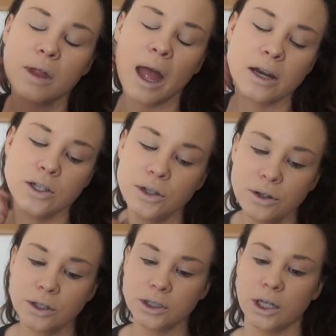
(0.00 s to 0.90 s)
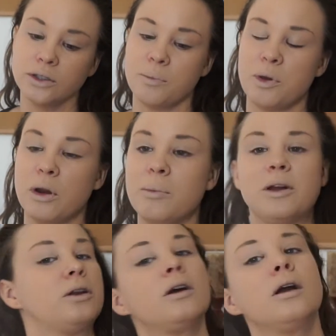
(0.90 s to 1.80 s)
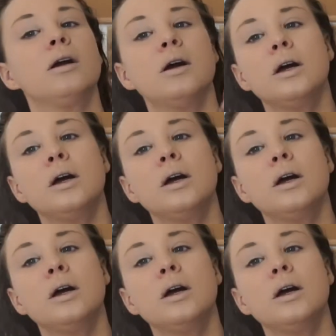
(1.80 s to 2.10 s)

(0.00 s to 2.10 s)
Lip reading: I do usually use a beauty blender,